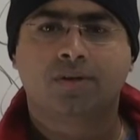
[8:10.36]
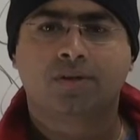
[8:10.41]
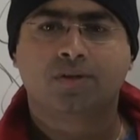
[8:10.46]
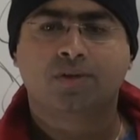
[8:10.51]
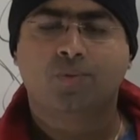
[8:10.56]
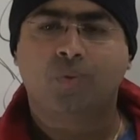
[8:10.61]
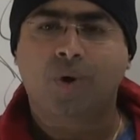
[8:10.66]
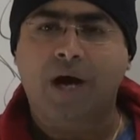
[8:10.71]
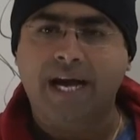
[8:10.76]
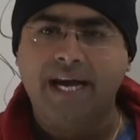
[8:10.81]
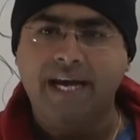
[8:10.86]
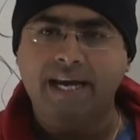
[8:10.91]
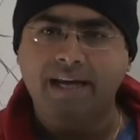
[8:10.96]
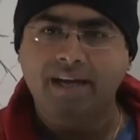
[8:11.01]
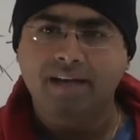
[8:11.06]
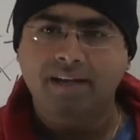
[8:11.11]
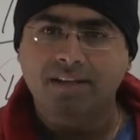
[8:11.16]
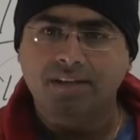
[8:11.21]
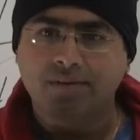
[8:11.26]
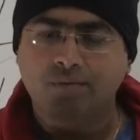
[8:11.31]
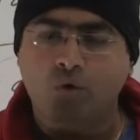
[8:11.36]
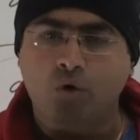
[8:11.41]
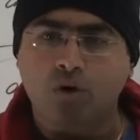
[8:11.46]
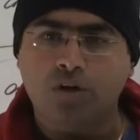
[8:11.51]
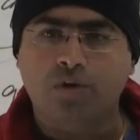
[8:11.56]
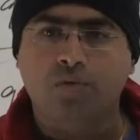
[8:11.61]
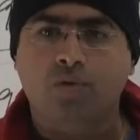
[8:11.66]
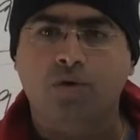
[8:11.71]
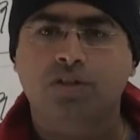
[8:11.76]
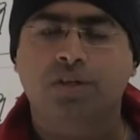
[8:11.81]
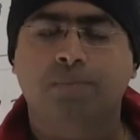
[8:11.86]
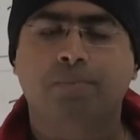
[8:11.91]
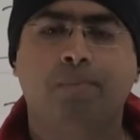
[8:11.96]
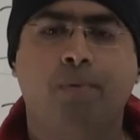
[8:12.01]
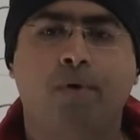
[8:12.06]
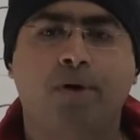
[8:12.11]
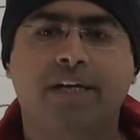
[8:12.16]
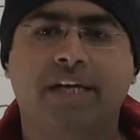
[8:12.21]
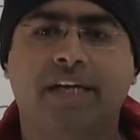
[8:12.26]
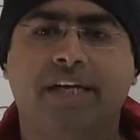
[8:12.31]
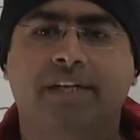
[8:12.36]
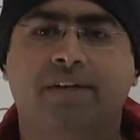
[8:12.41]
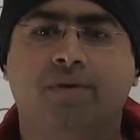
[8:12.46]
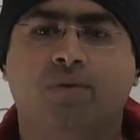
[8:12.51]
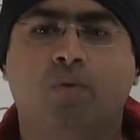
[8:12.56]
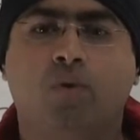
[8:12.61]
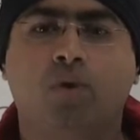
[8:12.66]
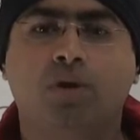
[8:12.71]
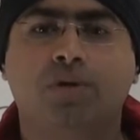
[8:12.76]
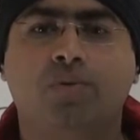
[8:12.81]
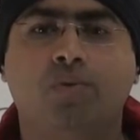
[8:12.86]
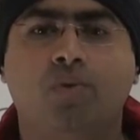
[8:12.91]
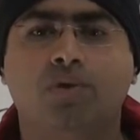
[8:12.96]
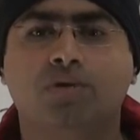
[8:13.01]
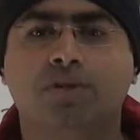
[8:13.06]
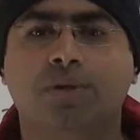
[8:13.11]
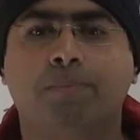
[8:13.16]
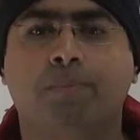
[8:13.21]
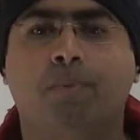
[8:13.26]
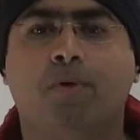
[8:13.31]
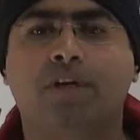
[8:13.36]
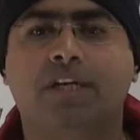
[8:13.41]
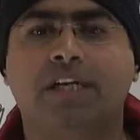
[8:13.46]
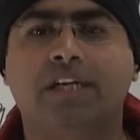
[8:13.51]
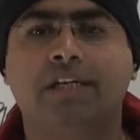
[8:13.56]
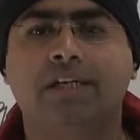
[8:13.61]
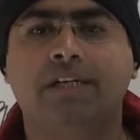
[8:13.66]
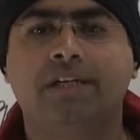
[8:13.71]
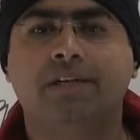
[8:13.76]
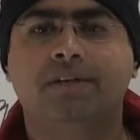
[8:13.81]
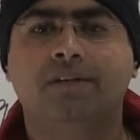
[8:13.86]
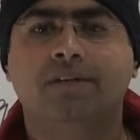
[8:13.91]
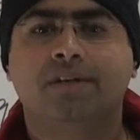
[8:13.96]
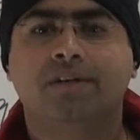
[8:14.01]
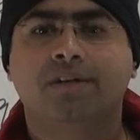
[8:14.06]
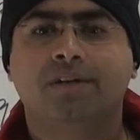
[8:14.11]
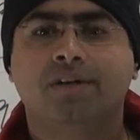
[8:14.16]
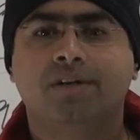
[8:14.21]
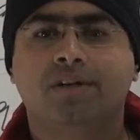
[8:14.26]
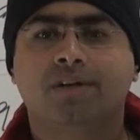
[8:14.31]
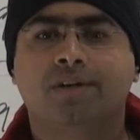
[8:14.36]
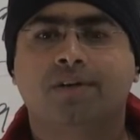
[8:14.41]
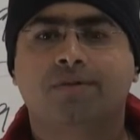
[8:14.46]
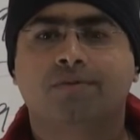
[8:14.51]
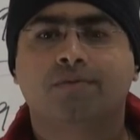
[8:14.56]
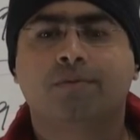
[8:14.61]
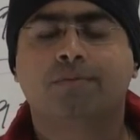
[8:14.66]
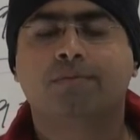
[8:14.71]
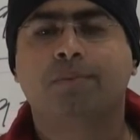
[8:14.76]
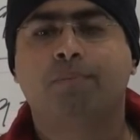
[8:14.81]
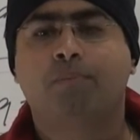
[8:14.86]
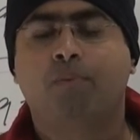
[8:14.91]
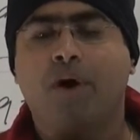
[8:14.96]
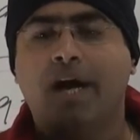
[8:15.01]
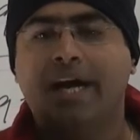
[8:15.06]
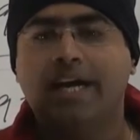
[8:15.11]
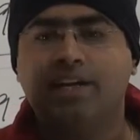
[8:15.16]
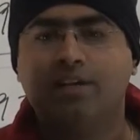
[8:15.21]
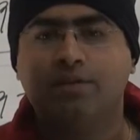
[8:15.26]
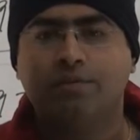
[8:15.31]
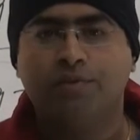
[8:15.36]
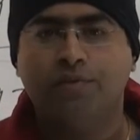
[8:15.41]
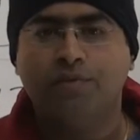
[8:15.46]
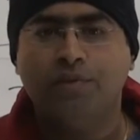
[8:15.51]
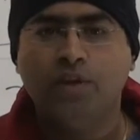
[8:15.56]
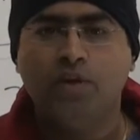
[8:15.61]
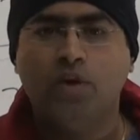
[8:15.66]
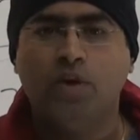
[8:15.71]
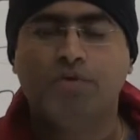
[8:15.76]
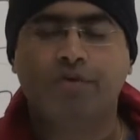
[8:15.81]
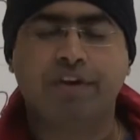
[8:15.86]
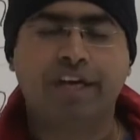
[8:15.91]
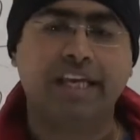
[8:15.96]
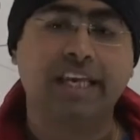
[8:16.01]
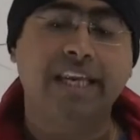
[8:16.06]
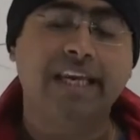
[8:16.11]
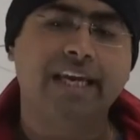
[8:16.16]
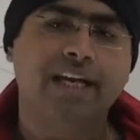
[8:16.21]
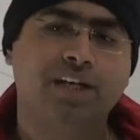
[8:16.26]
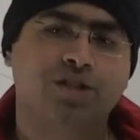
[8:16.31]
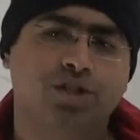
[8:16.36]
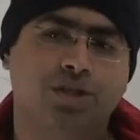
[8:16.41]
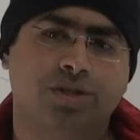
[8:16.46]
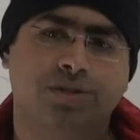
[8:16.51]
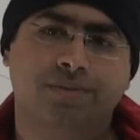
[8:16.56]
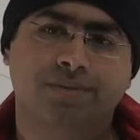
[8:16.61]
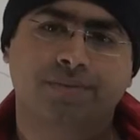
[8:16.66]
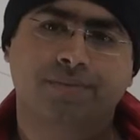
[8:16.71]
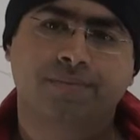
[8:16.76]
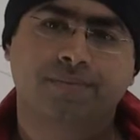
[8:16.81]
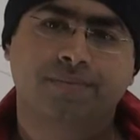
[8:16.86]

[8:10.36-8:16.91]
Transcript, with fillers: So why the water was important? Water was important from the point of view of irrigation.